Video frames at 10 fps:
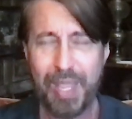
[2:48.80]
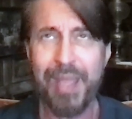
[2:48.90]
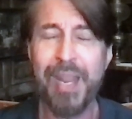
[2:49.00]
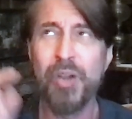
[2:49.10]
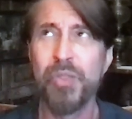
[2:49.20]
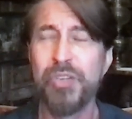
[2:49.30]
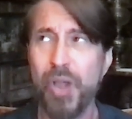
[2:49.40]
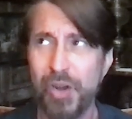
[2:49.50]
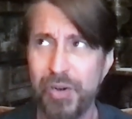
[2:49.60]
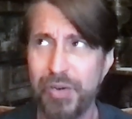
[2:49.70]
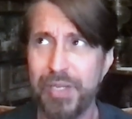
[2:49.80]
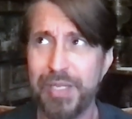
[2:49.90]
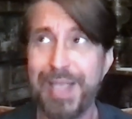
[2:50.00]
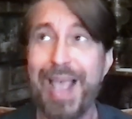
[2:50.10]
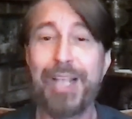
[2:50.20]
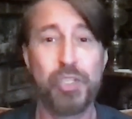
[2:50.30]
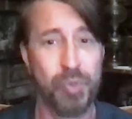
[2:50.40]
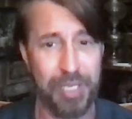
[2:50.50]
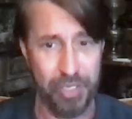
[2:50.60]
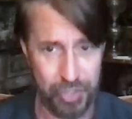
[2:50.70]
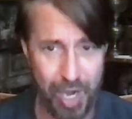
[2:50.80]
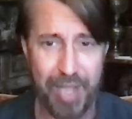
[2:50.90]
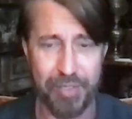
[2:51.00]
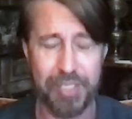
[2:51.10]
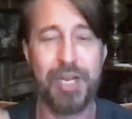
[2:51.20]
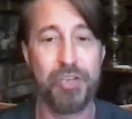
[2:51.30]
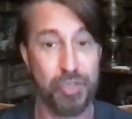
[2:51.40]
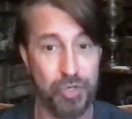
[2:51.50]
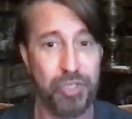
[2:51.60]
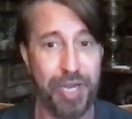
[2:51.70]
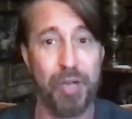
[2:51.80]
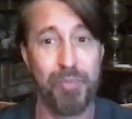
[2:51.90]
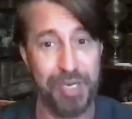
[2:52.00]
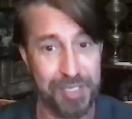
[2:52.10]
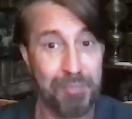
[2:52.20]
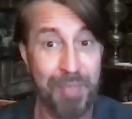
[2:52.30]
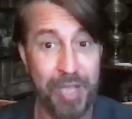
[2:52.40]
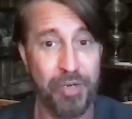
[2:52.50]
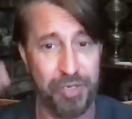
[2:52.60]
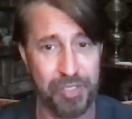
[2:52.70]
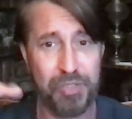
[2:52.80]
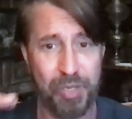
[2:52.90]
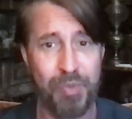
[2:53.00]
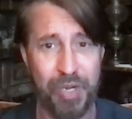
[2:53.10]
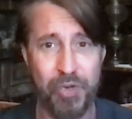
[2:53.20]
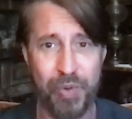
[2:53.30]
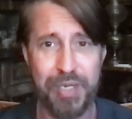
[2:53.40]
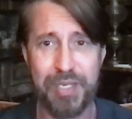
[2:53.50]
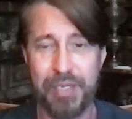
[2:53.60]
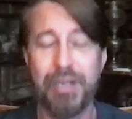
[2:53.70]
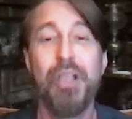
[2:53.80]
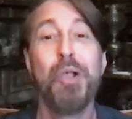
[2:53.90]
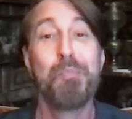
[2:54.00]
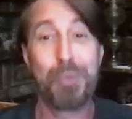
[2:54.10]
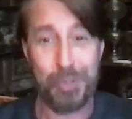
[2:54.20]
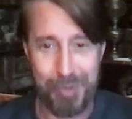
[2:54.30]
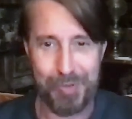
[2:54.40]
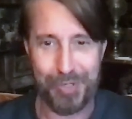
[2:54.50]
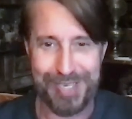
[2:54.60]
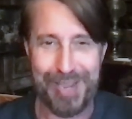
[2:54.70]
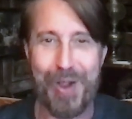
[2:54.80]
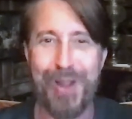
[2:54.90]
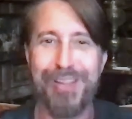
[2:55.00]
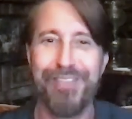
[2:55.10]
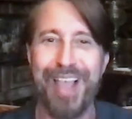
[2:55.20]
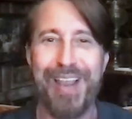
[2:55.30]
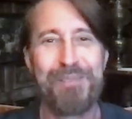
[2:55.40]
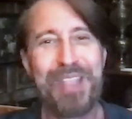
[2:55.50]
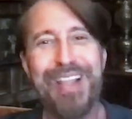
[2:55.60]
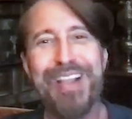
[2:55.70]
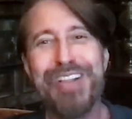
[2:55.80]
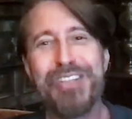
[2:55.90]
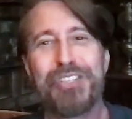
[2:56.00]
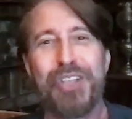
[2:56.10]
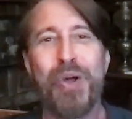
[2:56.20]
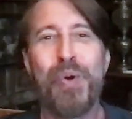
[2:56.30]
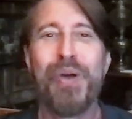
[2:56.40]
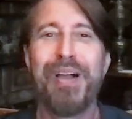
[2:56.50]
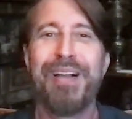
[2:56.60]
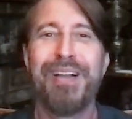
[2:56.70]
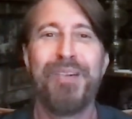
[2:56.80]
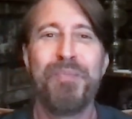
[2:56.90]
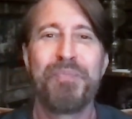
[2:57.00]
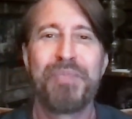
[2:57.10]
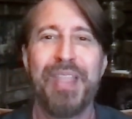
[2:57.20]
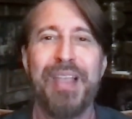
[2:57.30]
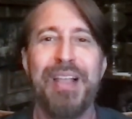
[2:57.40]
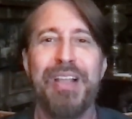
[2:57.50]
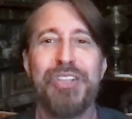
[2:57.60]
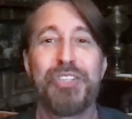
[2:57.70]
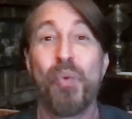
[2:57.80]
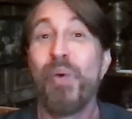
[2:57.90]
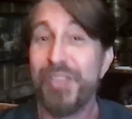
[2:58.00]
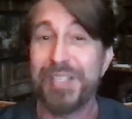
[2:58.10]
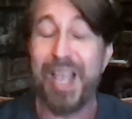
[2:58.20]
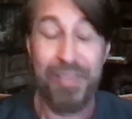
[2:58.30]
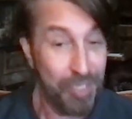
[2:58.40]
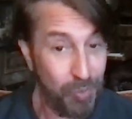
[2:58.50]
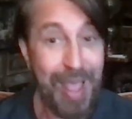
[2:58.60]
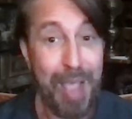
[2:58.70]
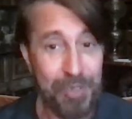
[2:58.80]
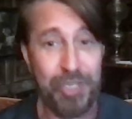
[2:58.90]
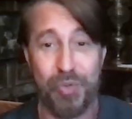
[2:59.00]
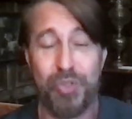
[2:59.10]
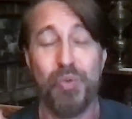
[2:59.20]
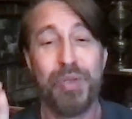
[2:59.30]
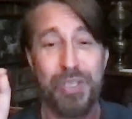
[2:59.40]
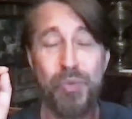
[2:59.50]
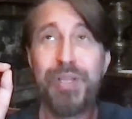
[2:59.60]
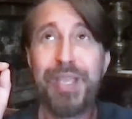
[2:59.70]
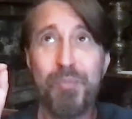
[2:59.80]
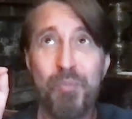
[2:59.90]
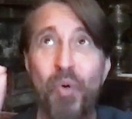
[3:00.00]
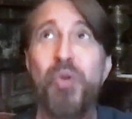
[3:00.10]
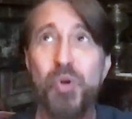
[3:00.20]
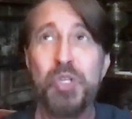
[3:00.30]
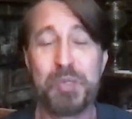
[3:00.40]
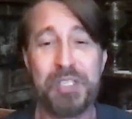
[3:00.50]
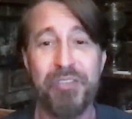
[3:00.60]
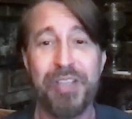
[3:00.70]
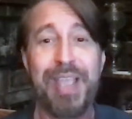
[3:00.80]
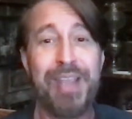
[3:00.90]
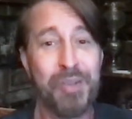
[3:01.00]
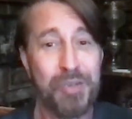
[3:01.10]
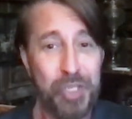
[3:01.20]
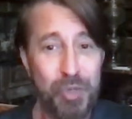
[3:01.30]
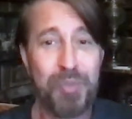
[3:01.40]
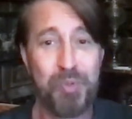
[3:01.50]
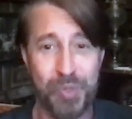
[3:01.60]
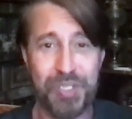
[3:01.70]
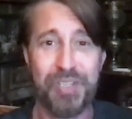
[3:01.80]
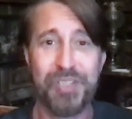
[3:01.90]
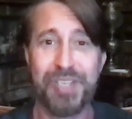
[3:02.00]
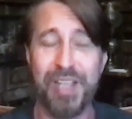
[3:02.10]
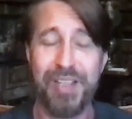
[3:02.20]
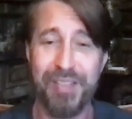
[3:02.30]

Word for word: And I know the daughter is actually a child. It's not just her child, but it's a minor. It's someone under 18. Both people can take all of that. So um, so when this ha- this will happen to you, you will you will get more and more specific, and two people will still stay.